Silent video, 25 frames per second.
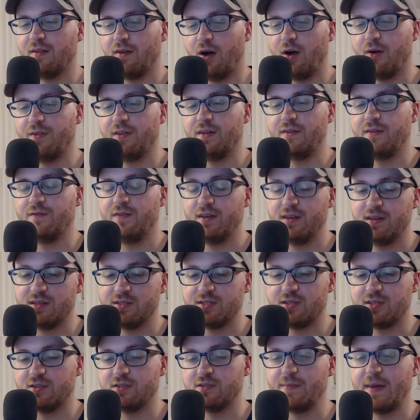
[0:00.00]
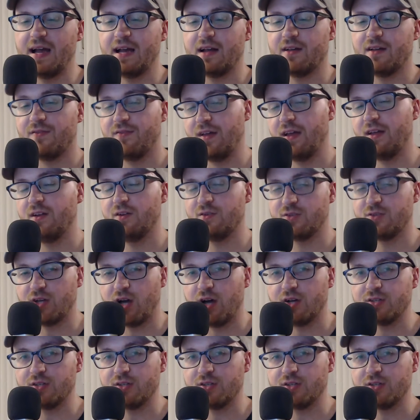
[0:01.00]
all the Infinity Stones back. Thanos